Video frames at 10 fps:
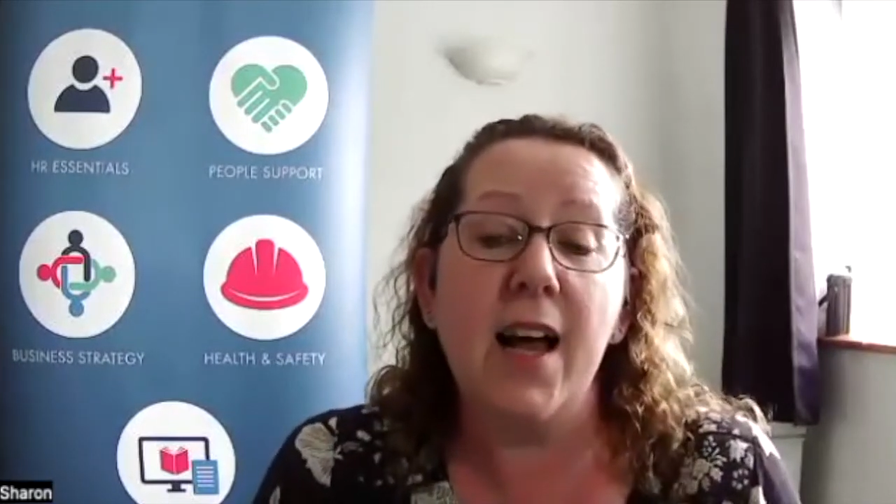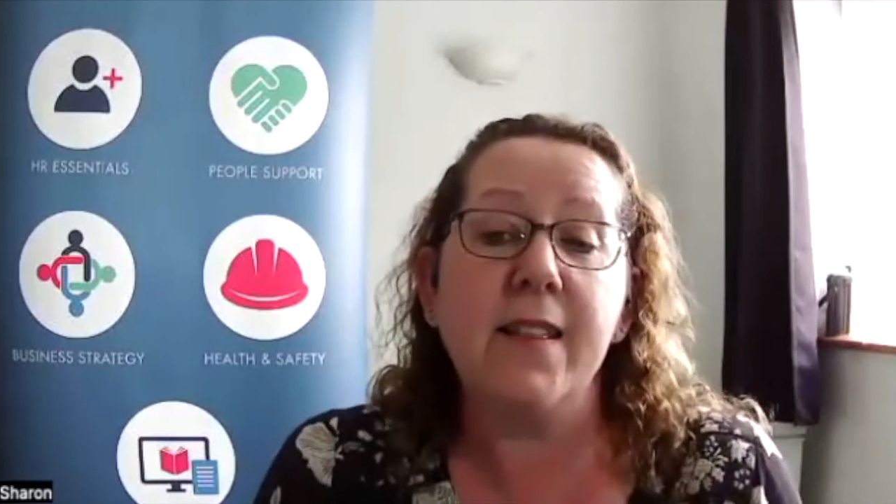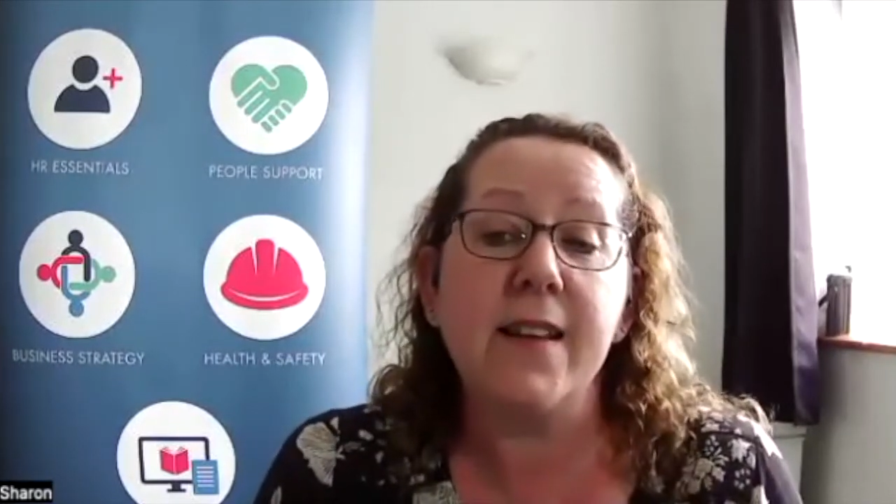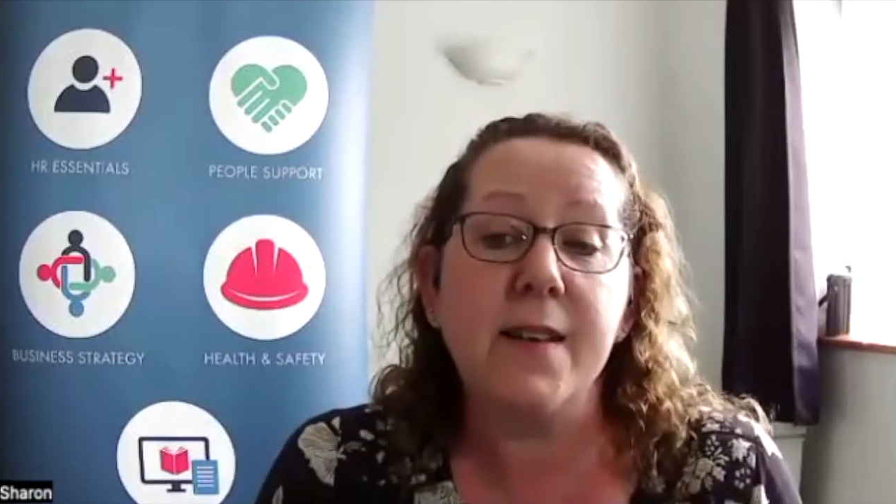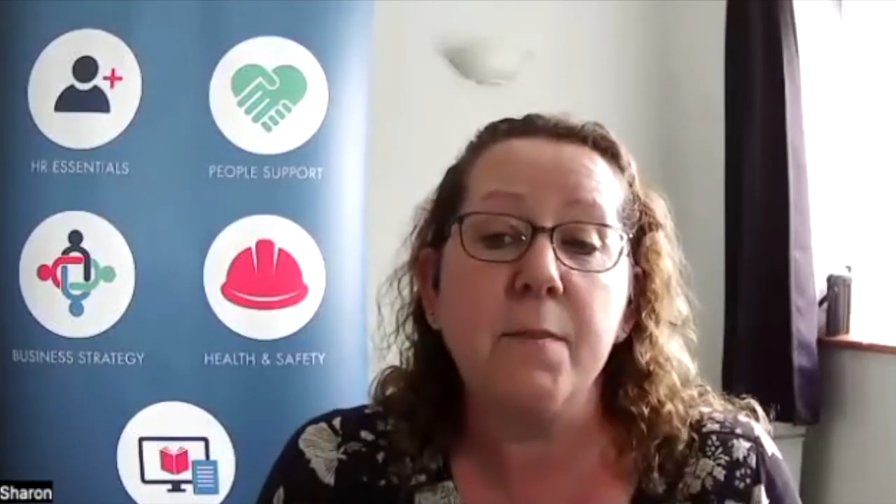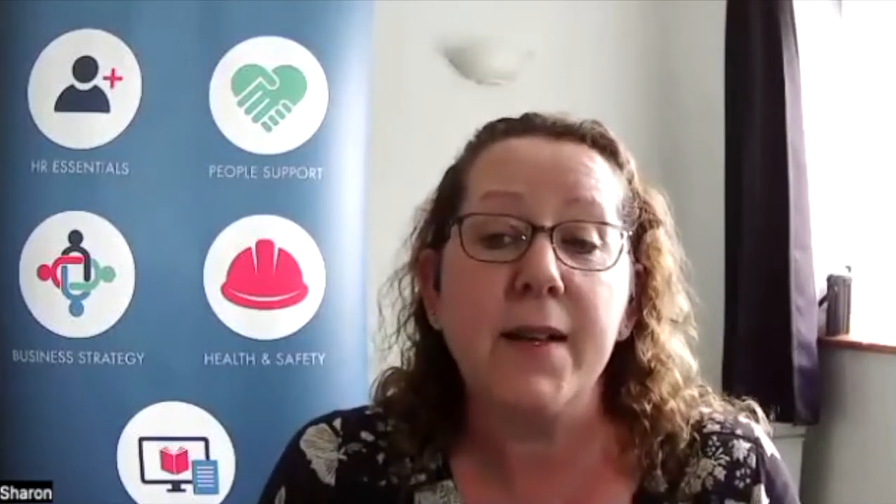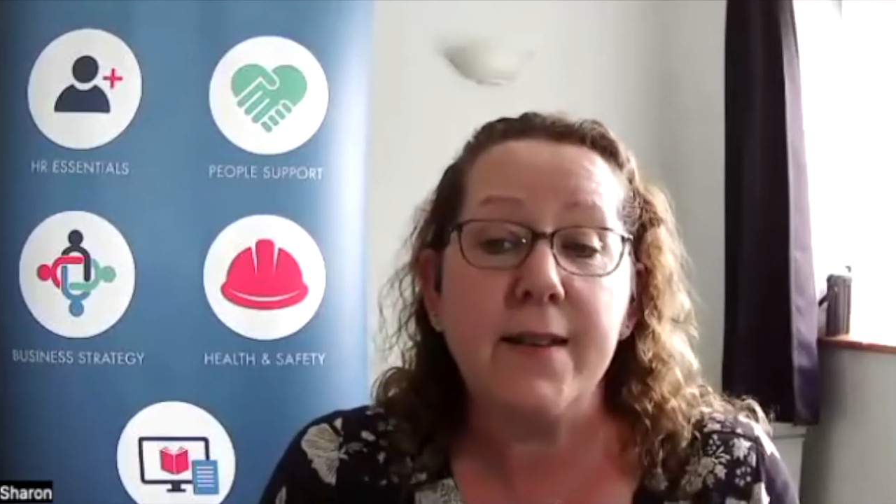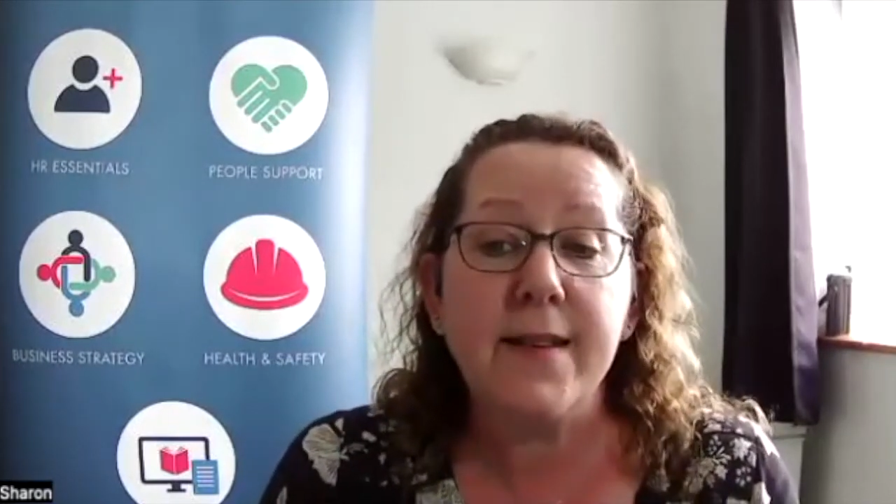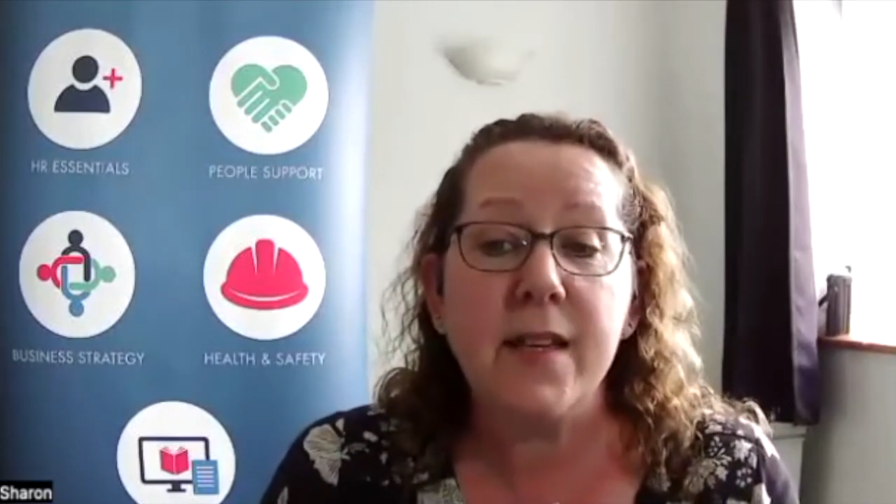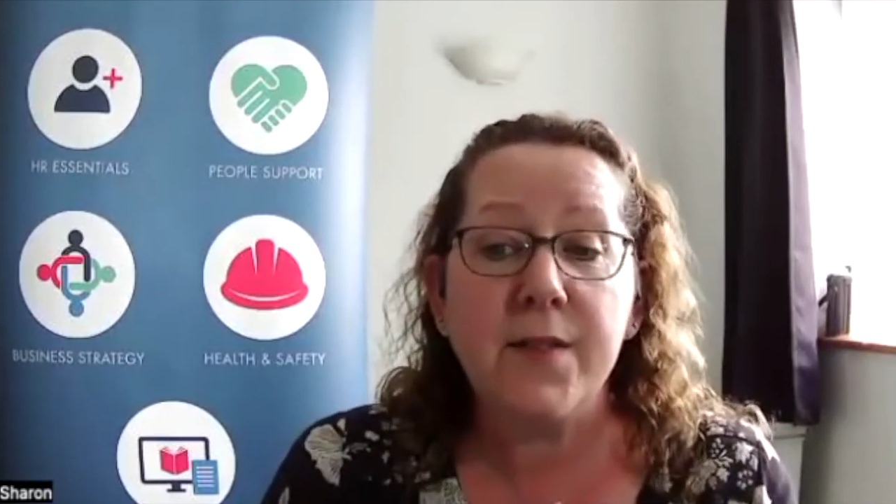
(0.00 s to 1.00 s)
the
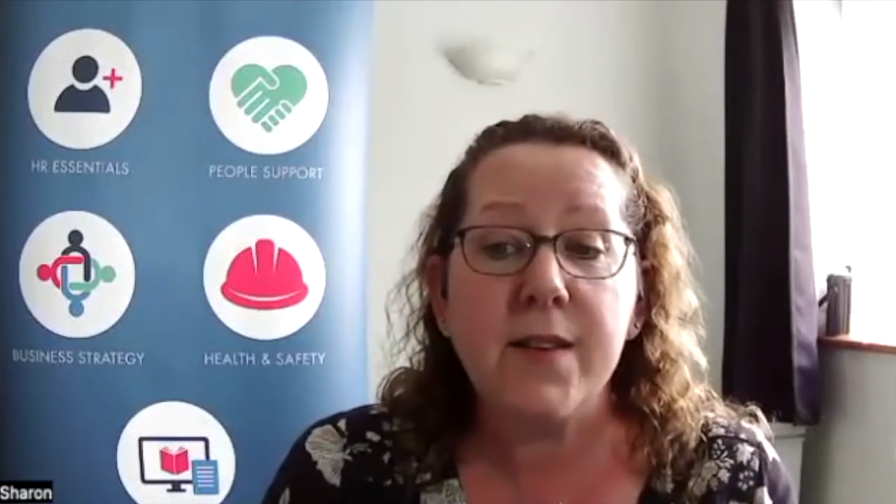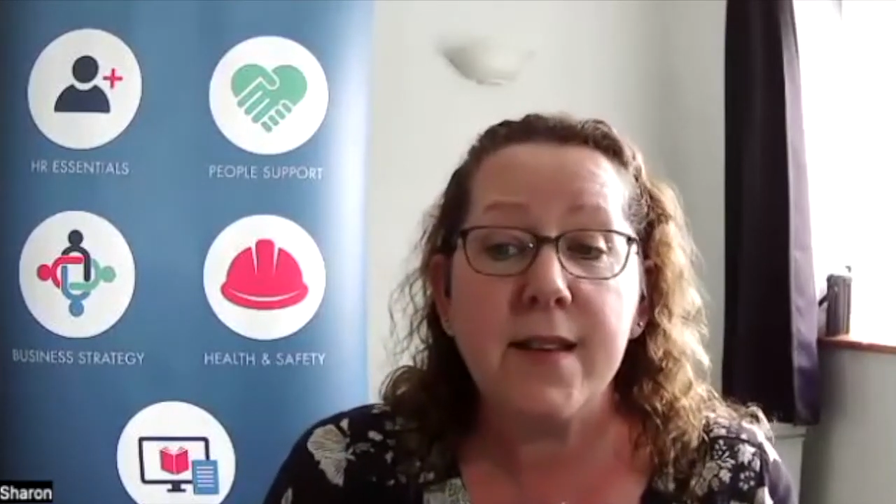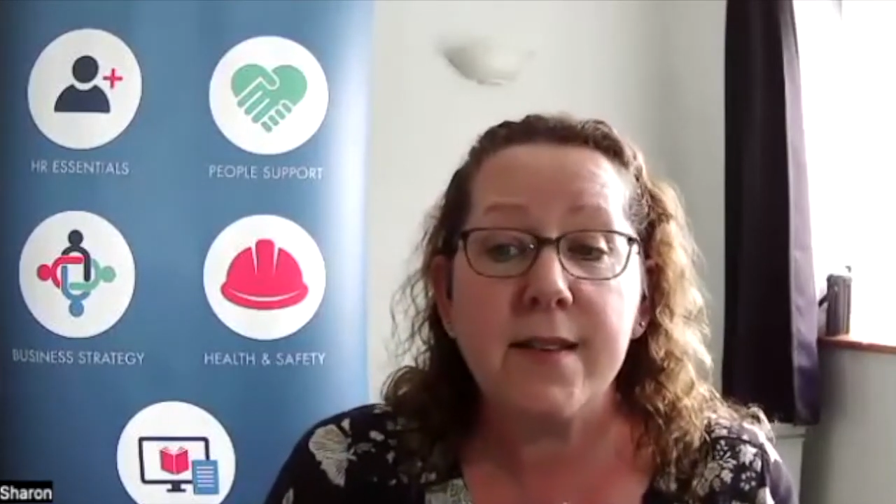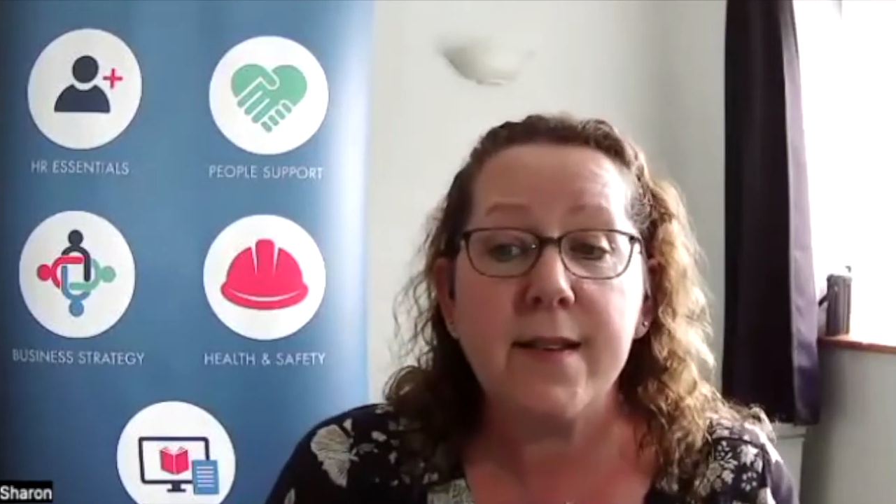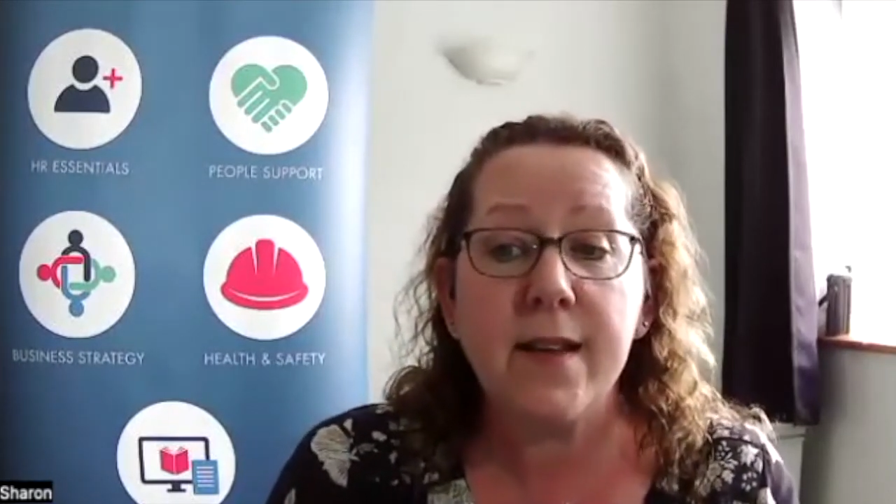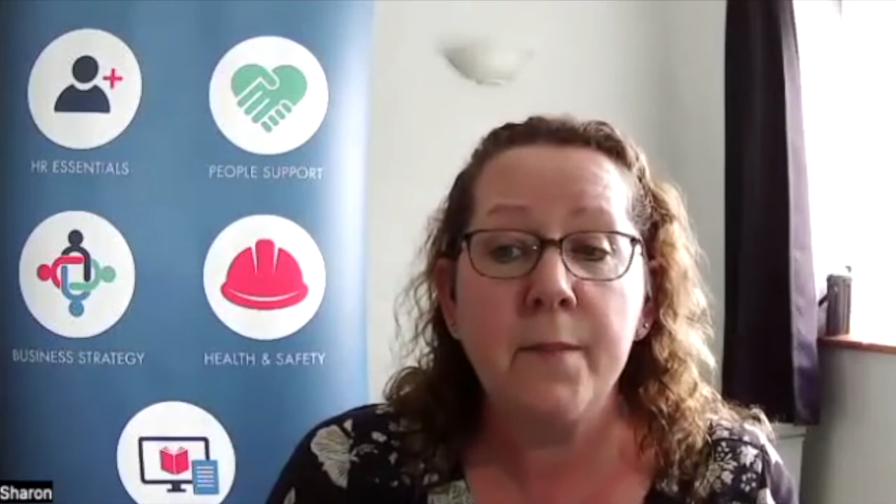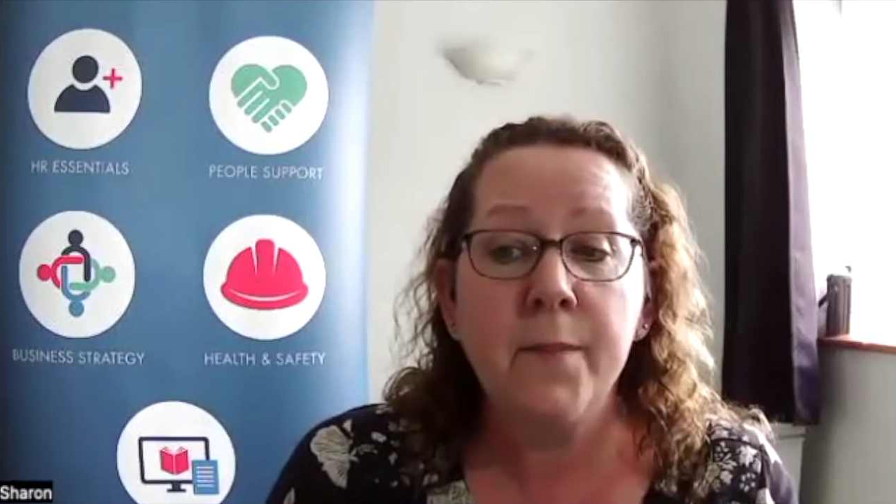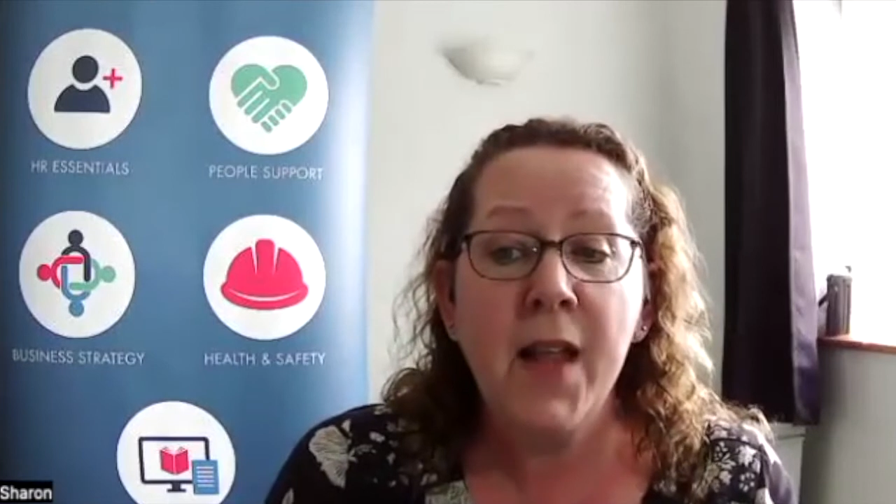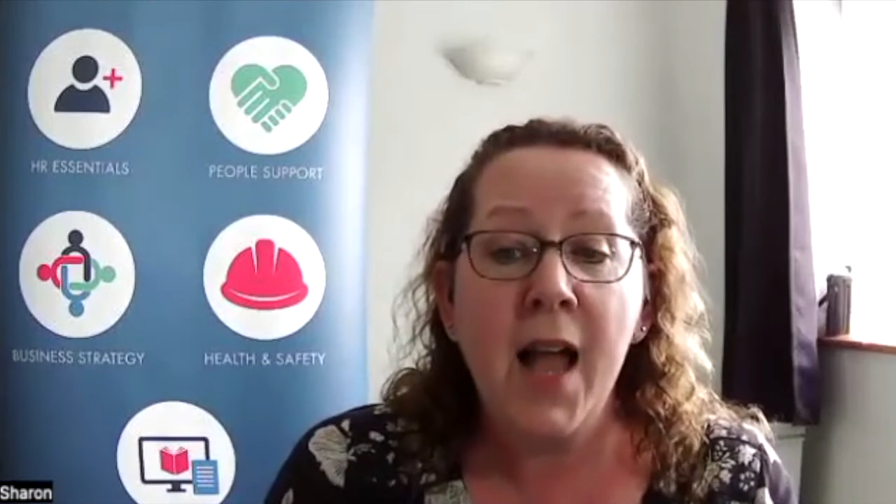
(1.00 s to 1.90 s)
simplicity of the system,